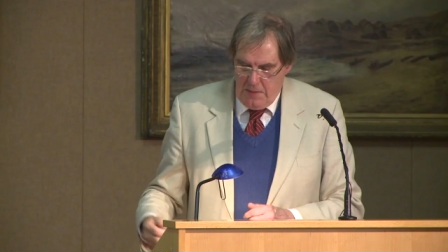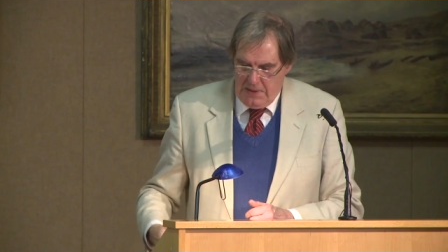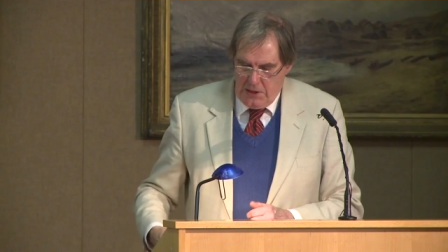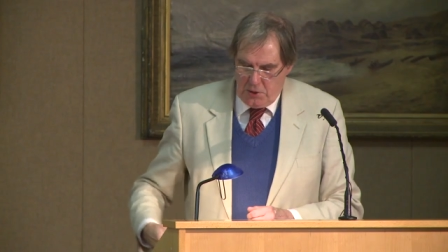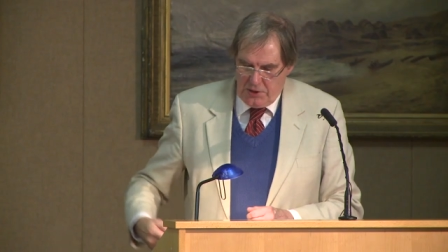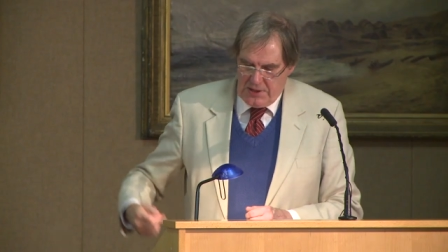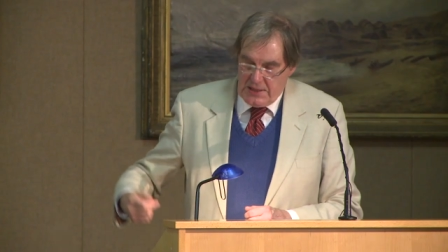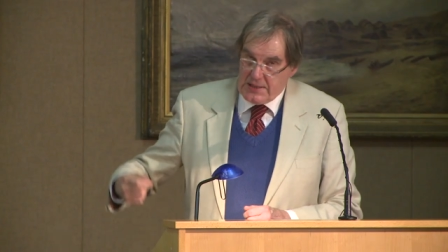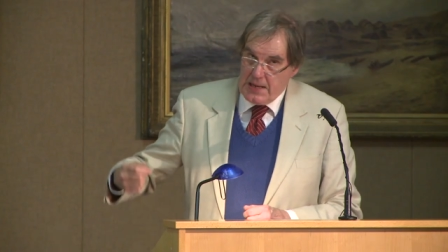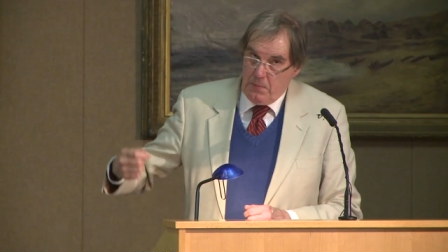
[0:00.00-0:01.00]
belongs
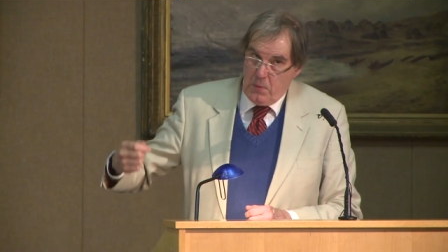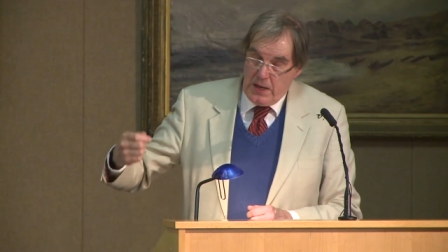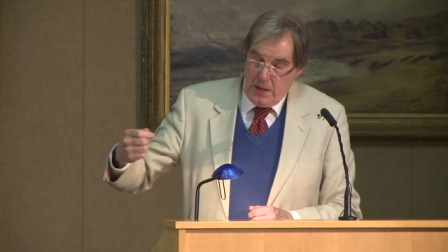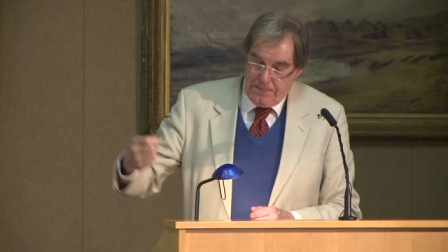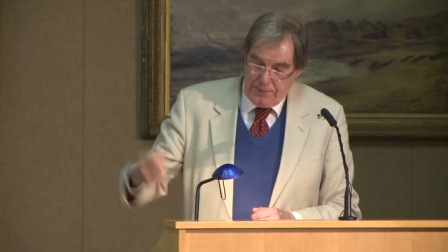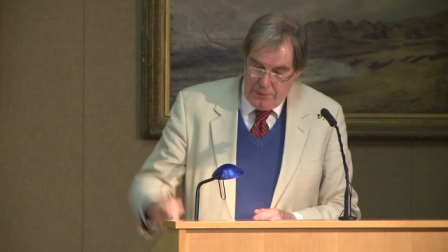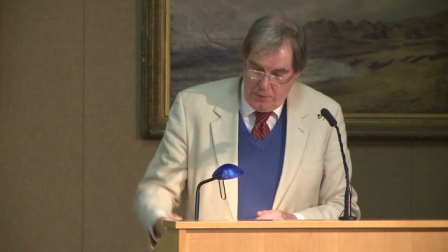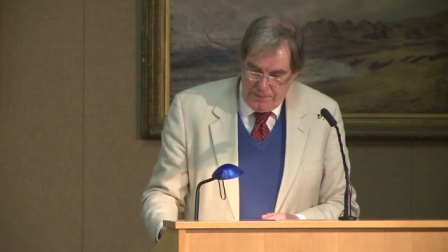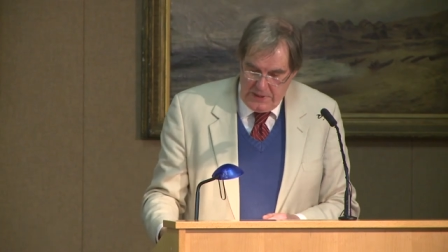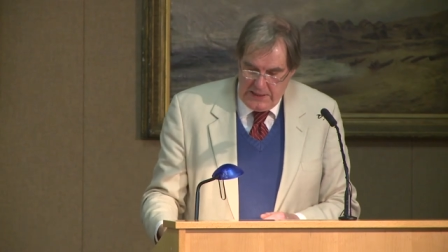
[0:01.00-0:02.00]
in some way
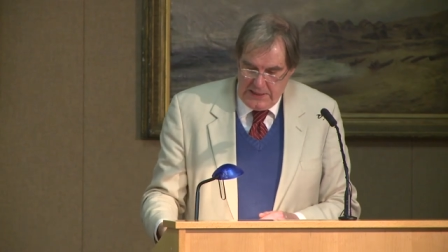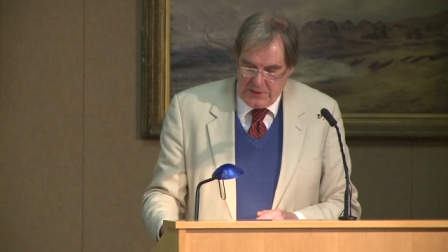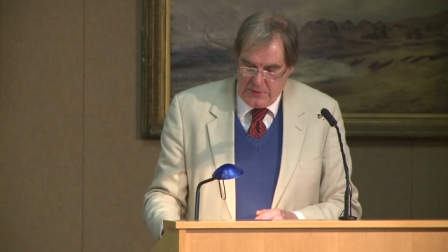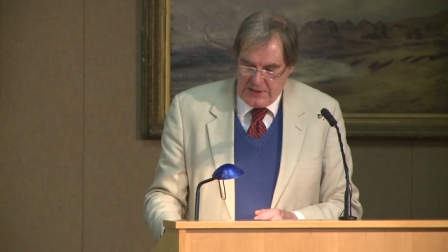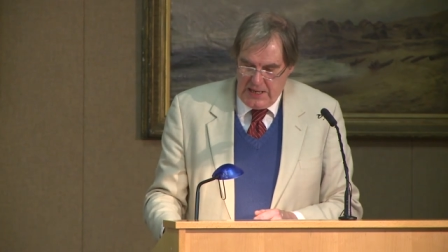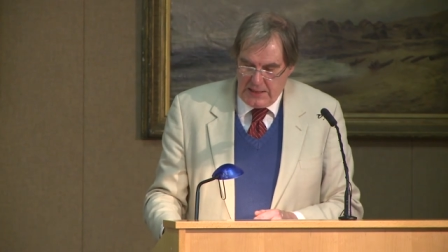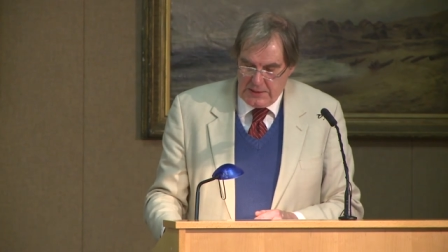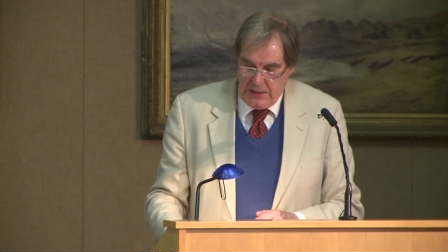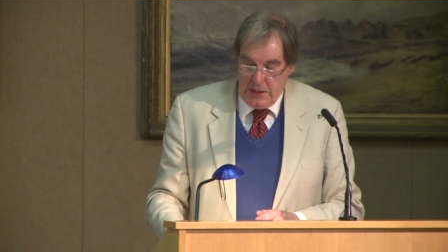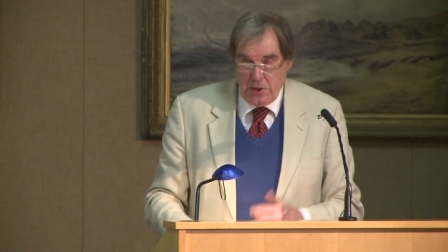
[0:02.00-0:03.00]
appropriately to a
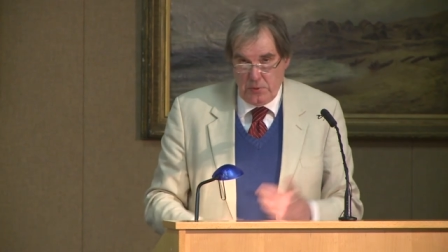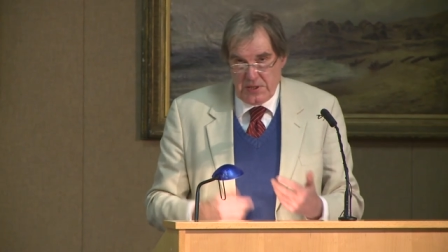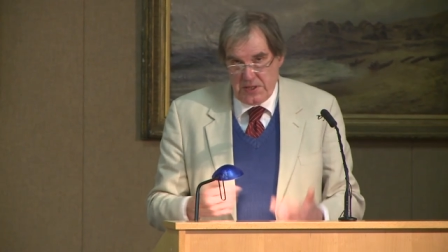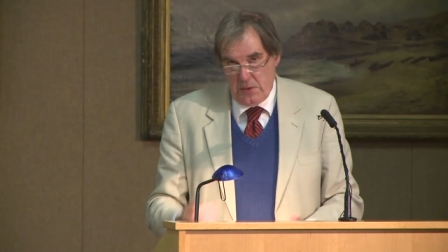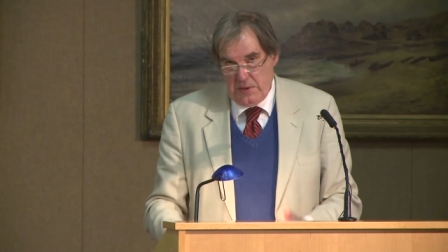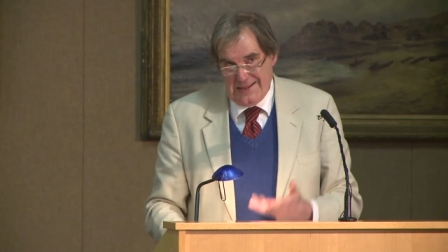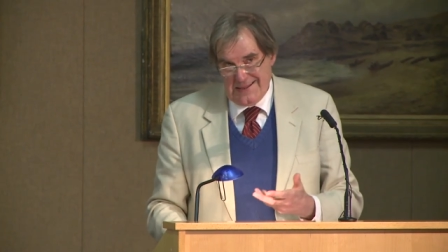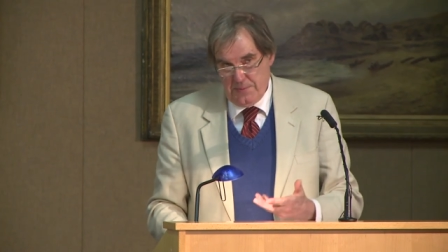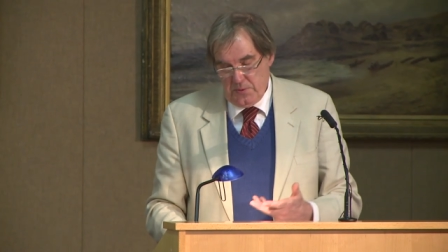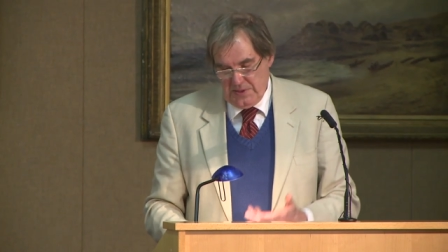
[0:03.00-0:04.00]
saint who was so
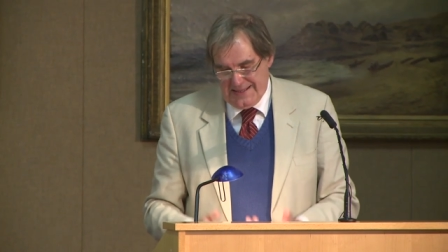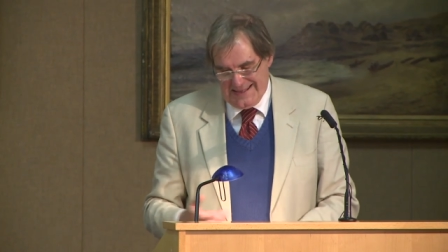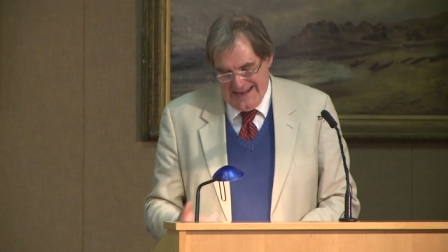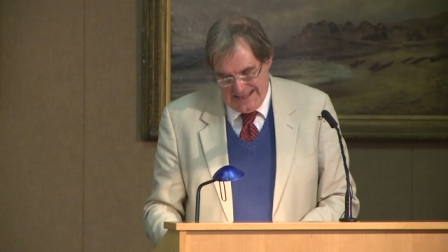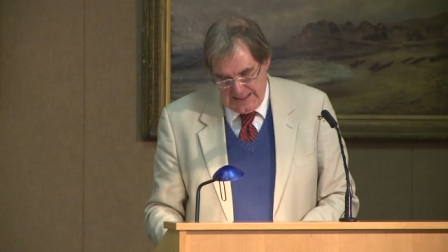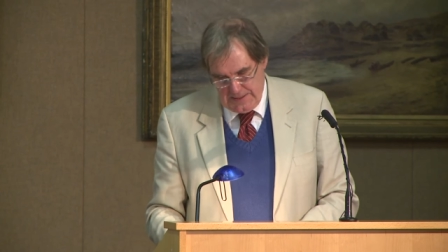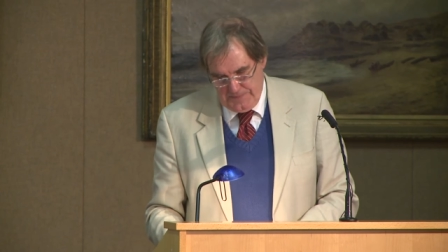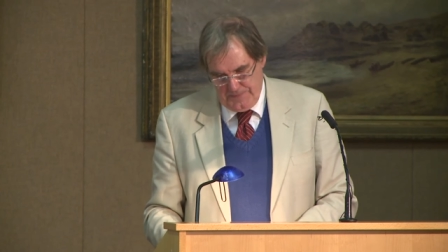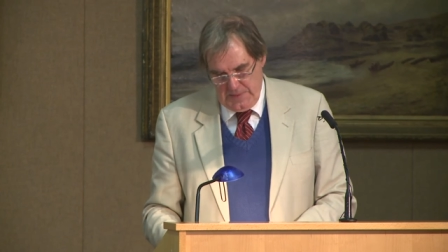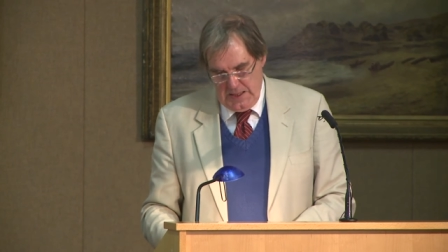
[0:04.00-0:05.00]
intimate with snakes.
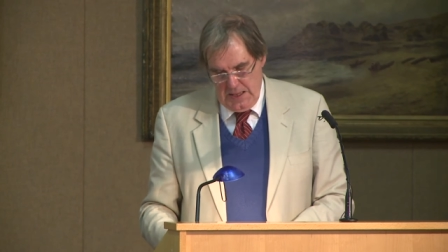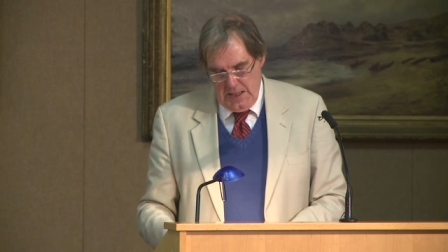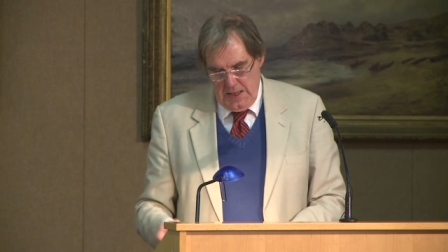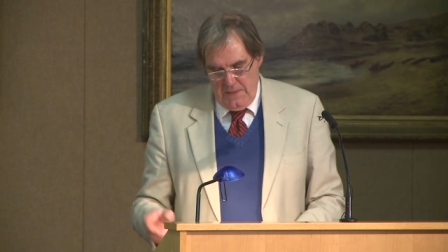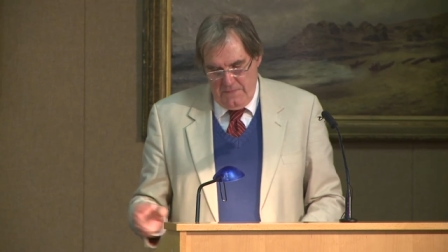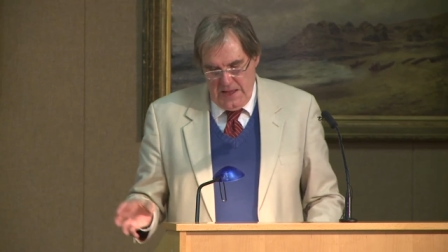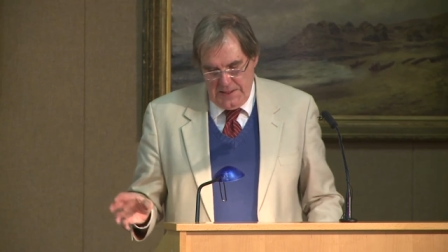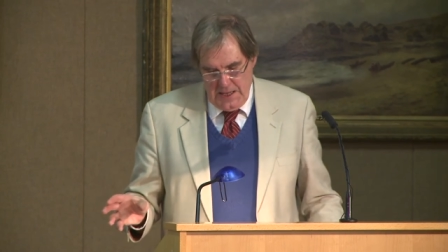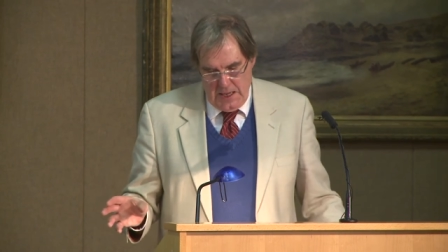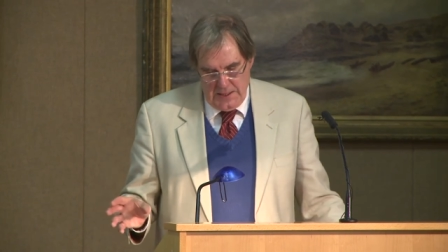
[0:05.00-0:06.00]

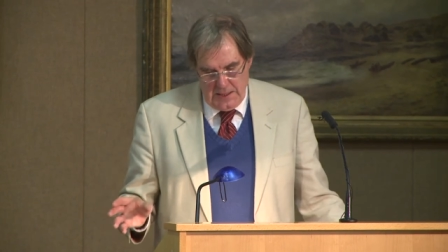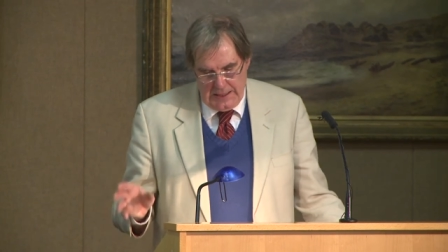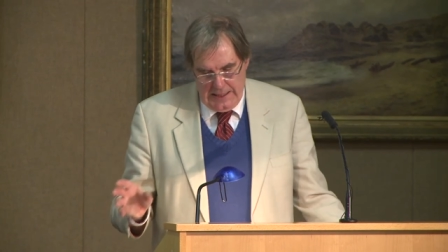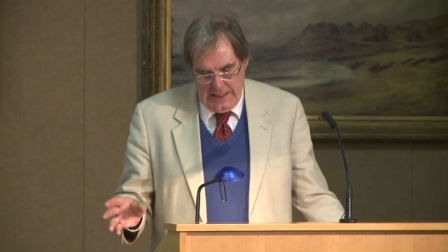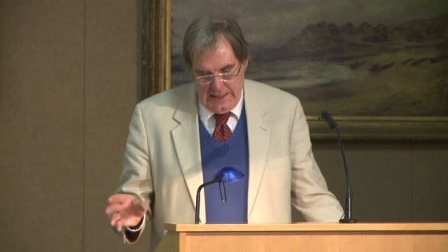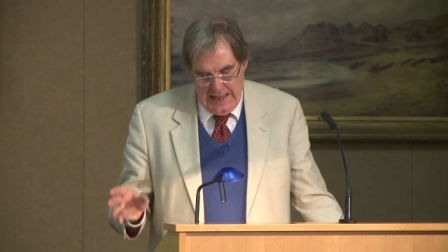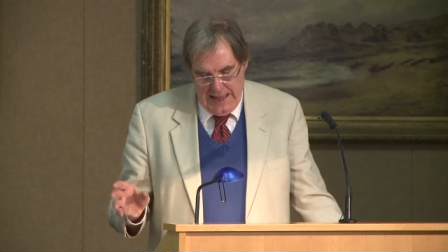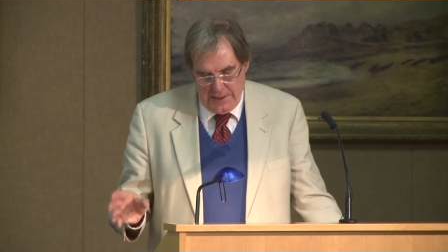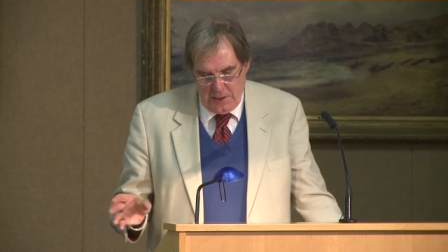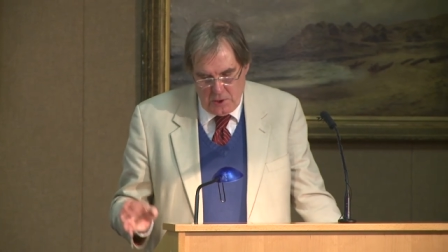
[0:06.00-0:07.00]
Verdiana clearly
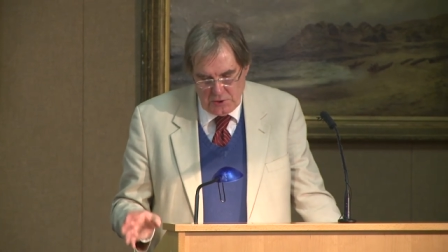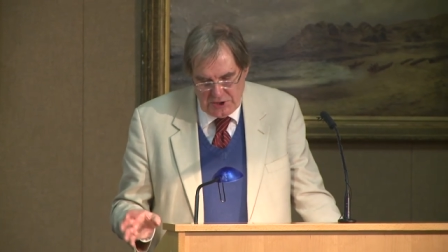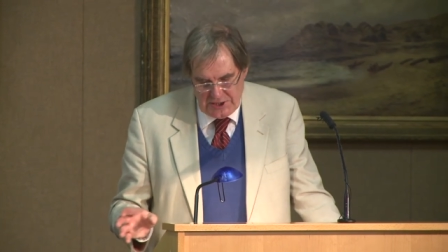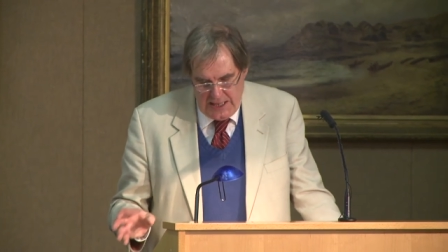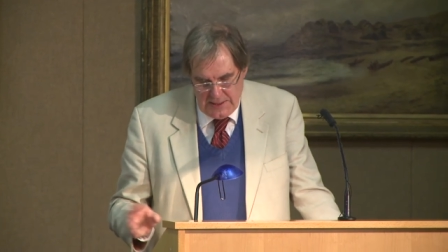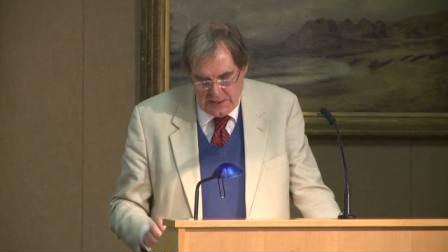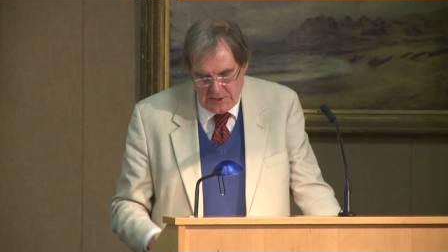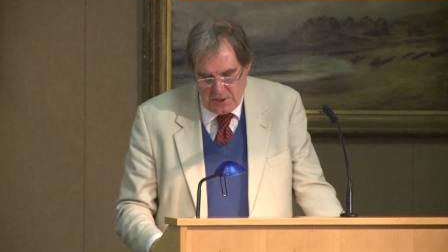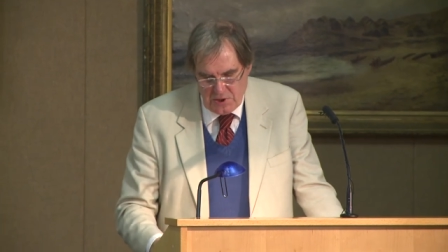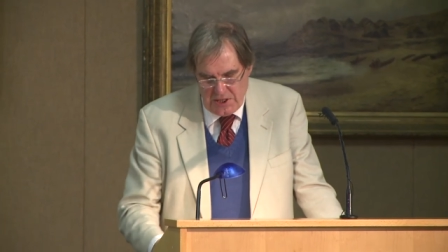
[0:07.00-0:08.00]
had a long standing
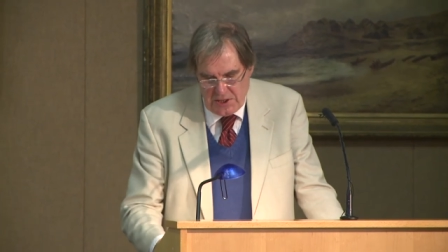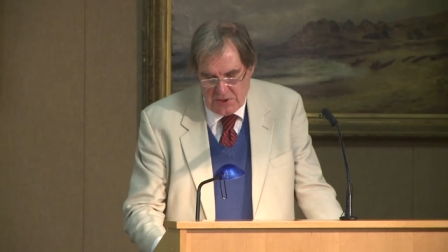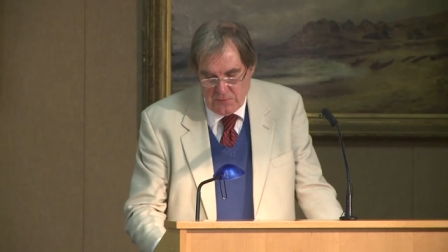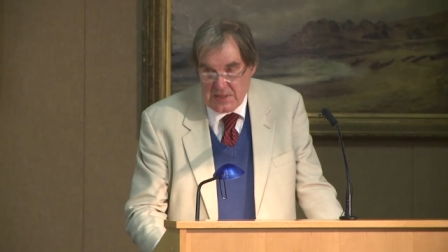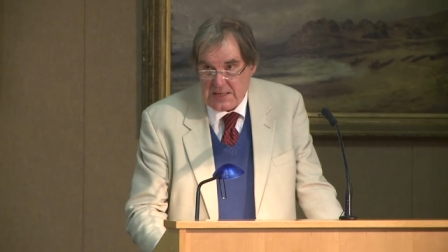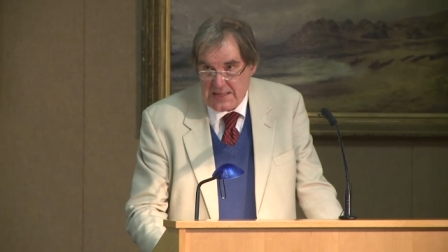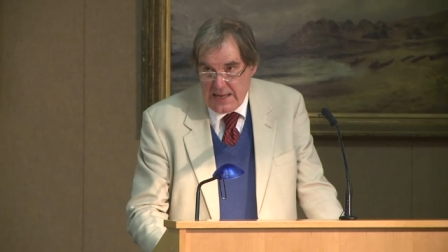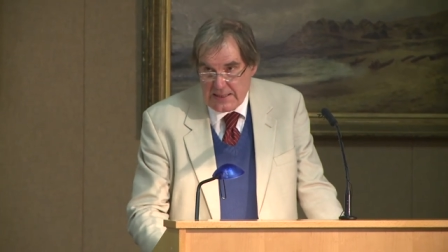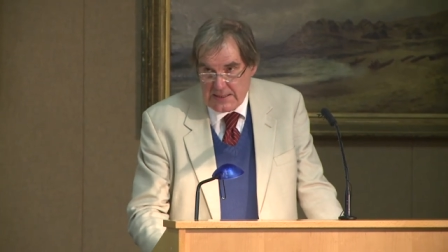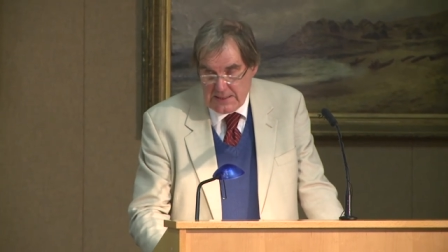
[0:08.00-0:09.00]
association with
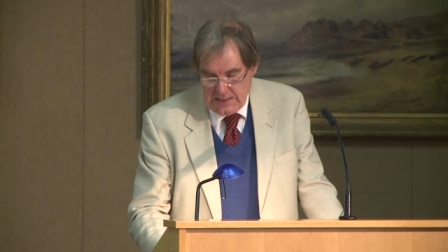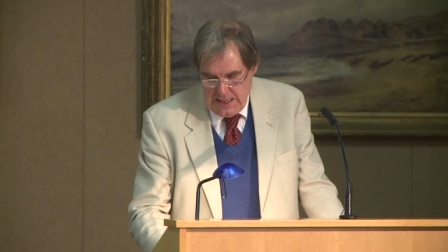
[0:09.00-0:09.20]
snakes,